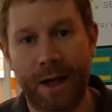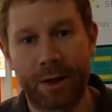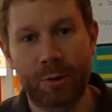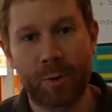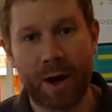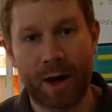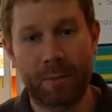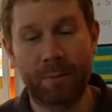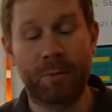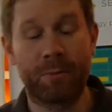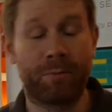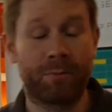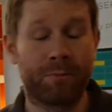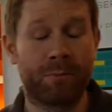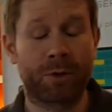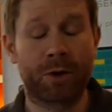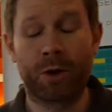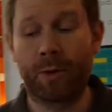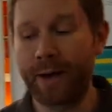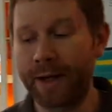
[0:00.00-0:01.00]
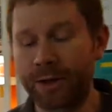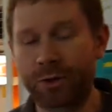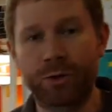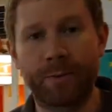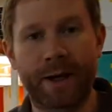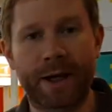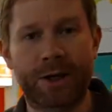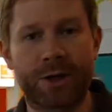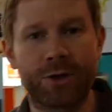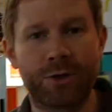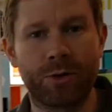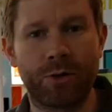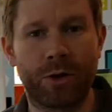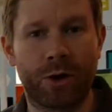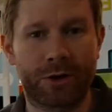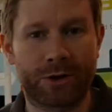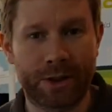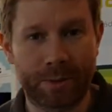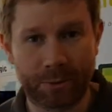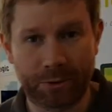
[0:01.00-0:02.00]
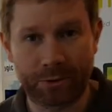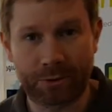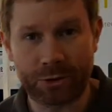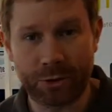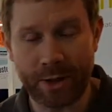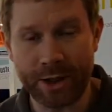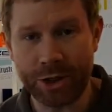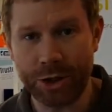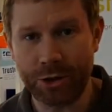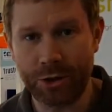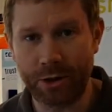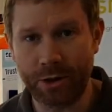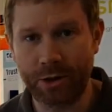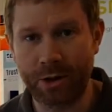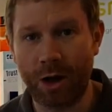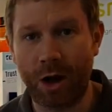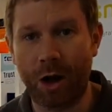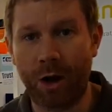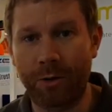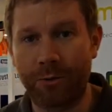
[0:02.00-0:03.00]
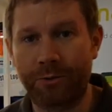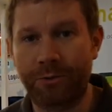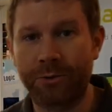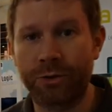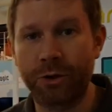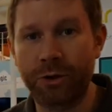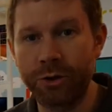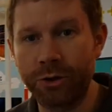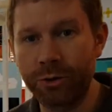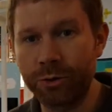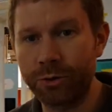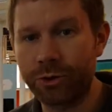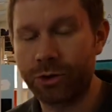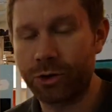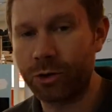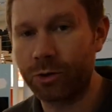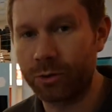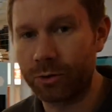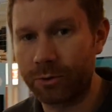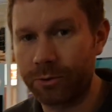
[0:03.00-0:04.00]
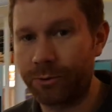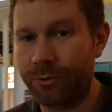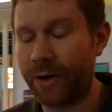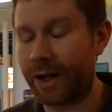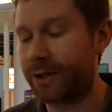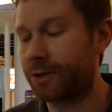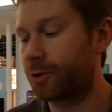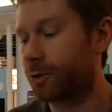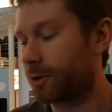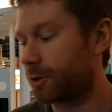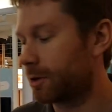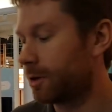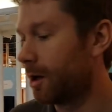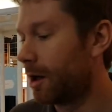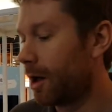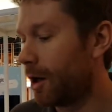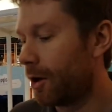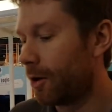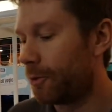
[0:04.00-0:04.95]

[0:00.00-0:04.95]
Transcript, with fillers: and we are going to make you a demonstration of the new second factor